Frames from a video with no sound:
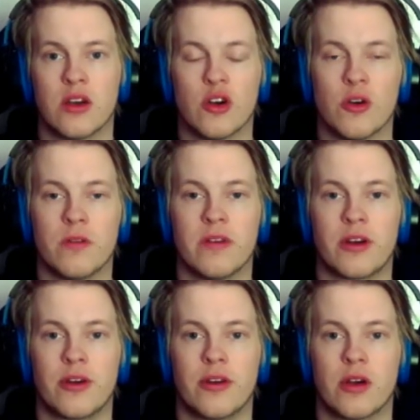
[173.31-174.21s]

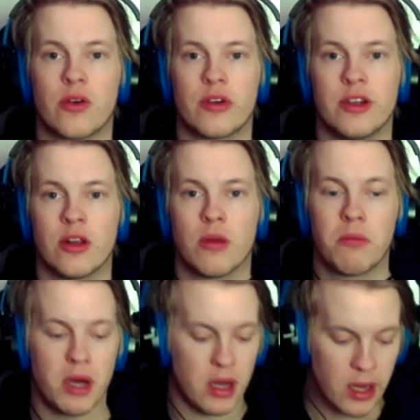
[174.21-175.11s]
over Oriol
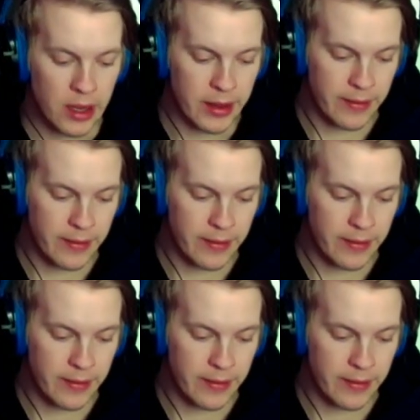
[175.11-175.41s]
by,